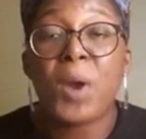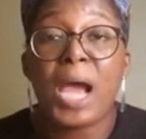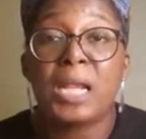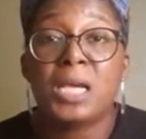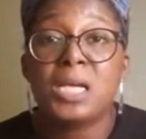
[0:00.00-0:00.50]

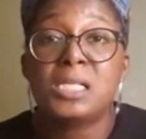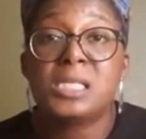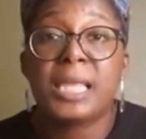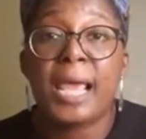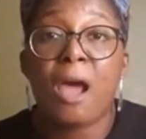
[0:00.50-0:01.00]
products
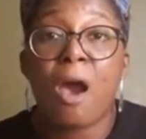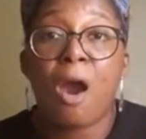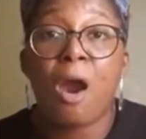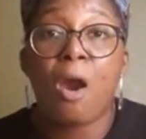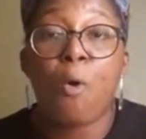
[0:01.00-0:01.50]
that
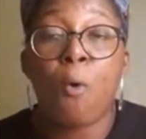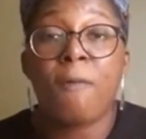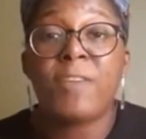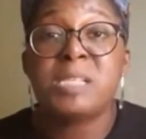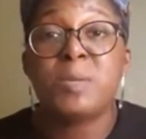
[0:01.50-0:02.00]
are
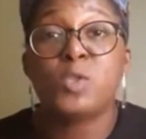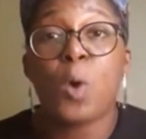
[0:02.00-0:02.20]
on Facebook.